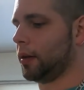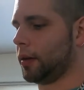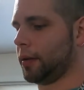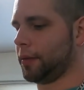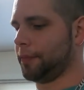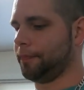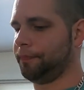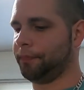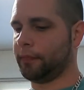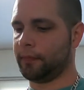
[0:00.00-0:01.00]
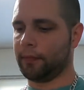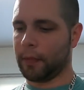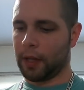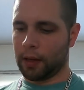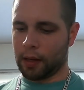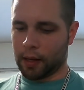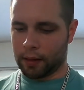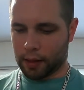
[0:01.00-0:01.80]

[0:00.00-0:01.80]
Um, and